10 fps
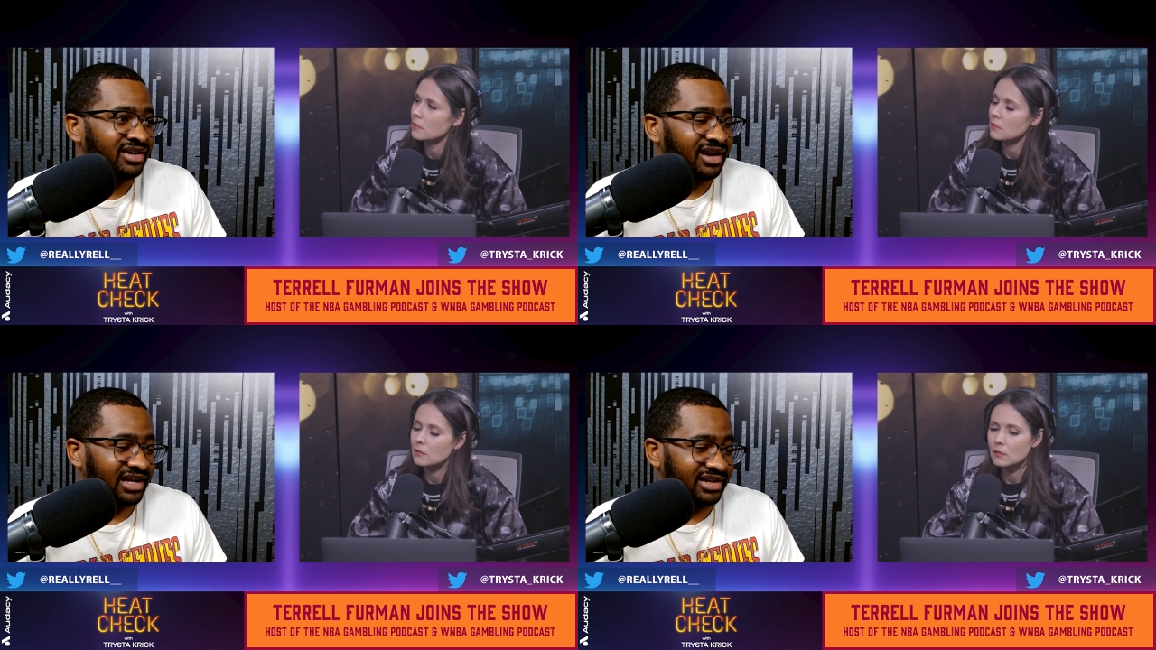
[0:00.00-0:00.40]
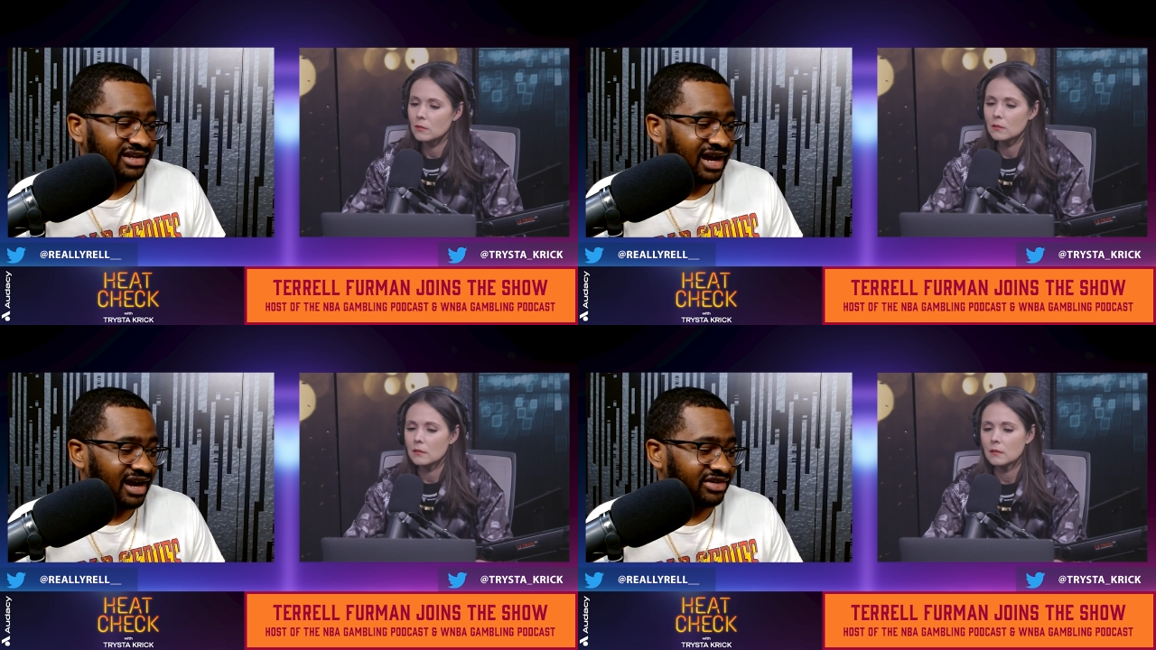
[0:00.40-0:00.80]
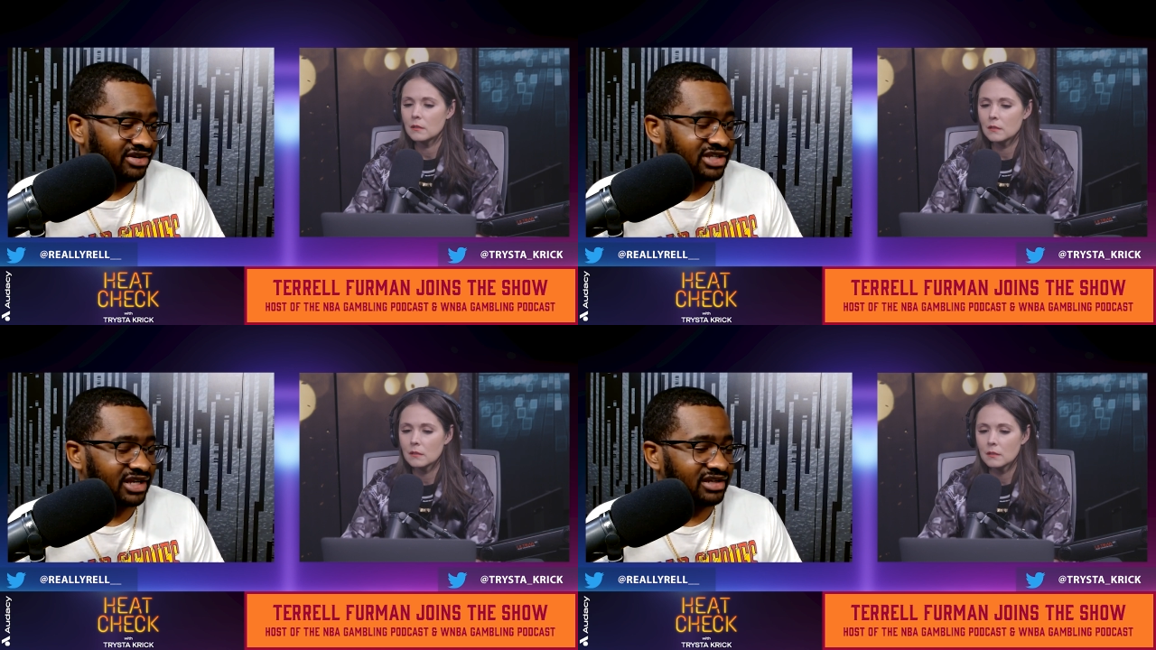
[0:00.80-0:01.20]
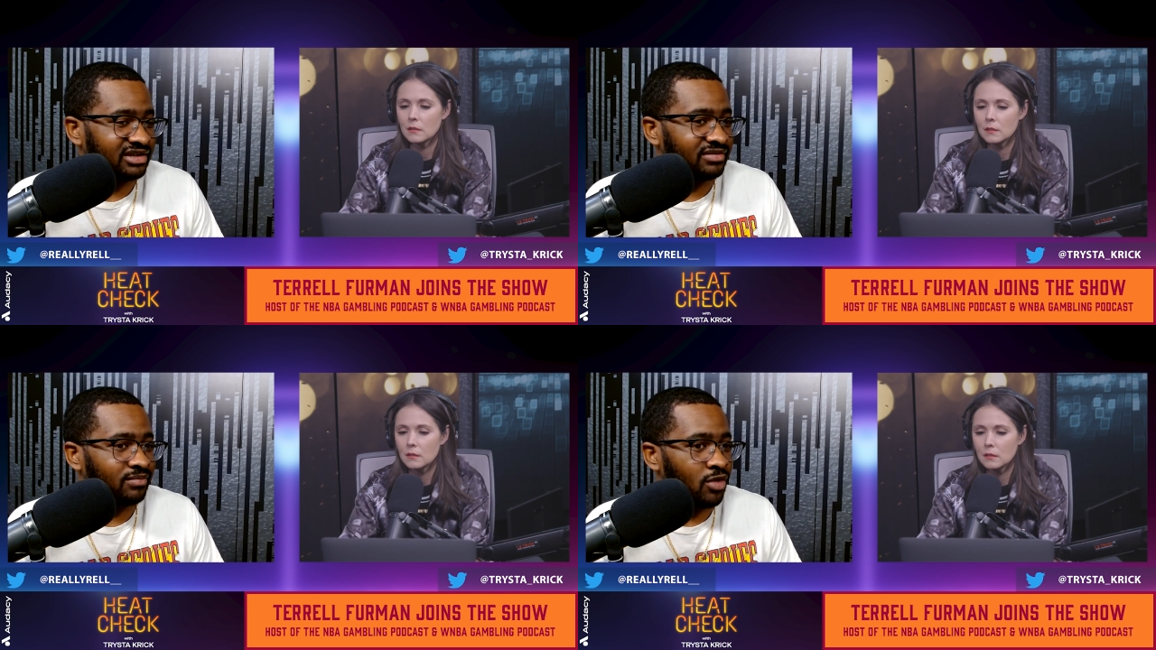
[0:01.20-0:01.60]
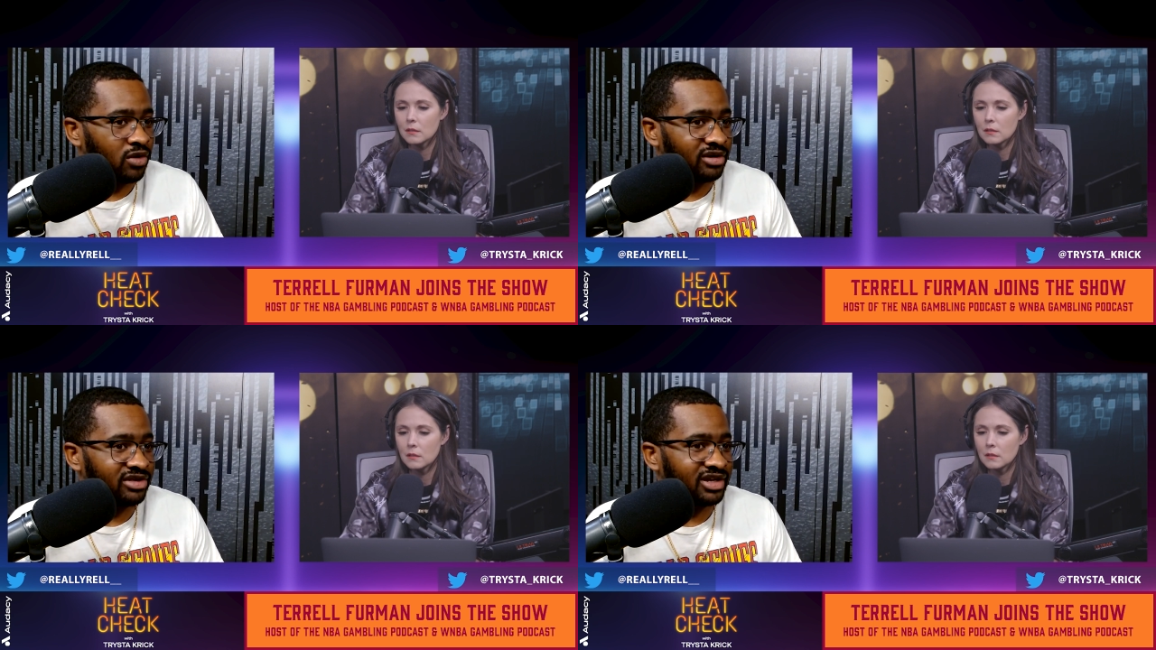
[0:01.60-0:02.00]
Speaker 1: I think Ky- there's a
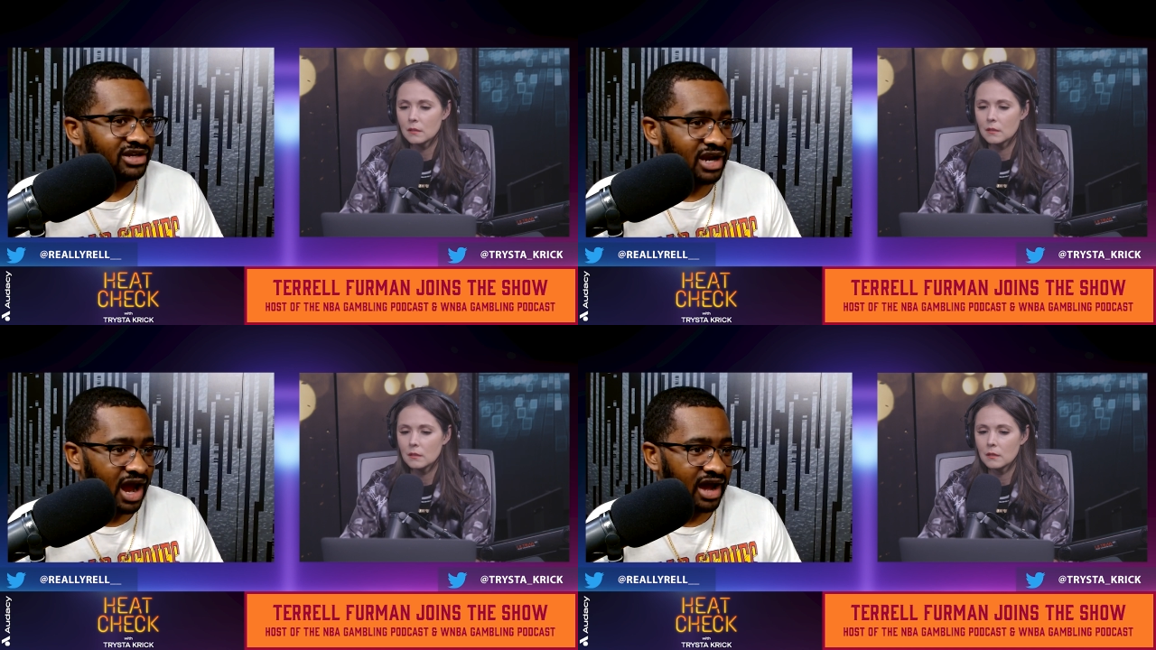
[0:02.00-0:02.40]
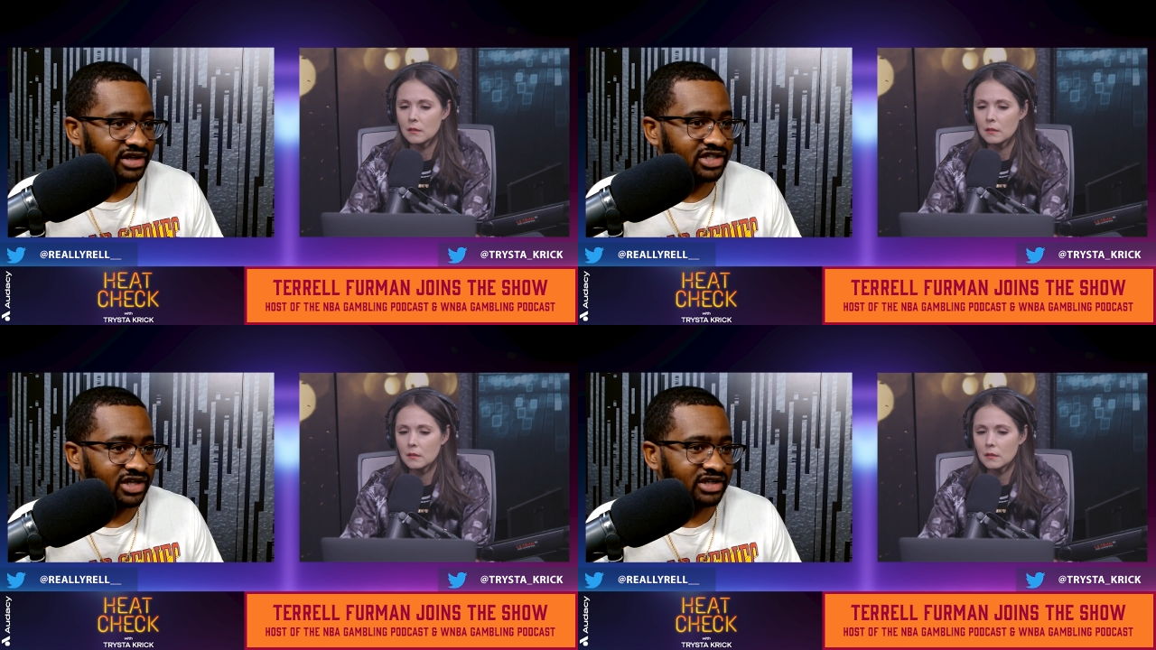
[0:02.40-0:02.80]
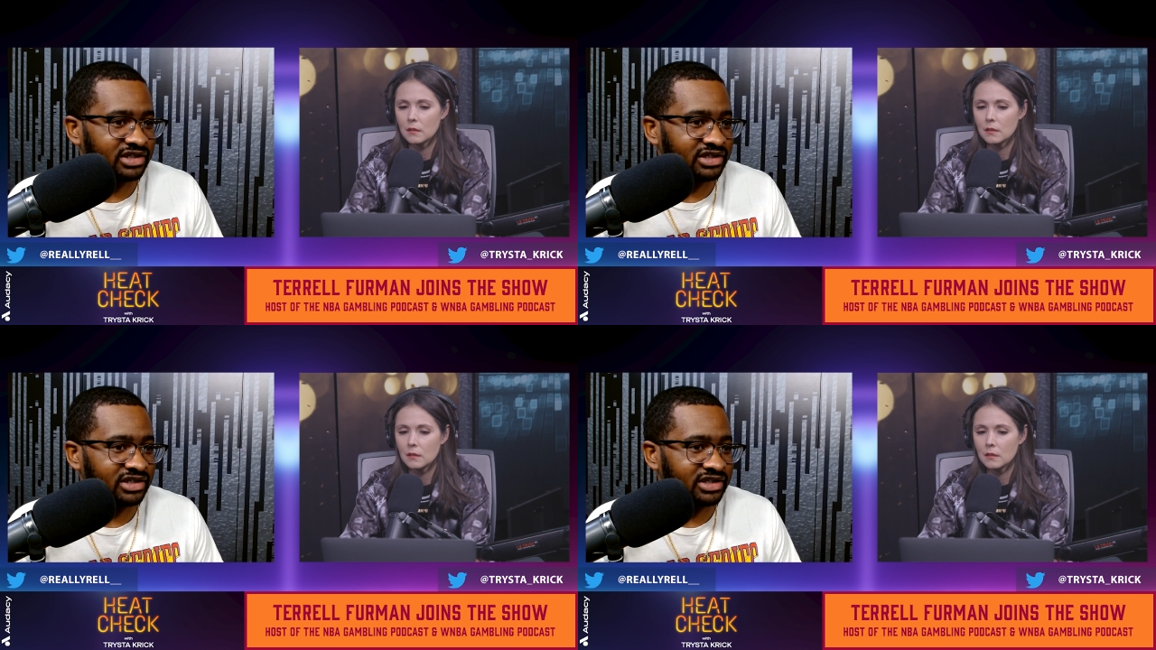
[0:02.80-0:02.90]
more than not chance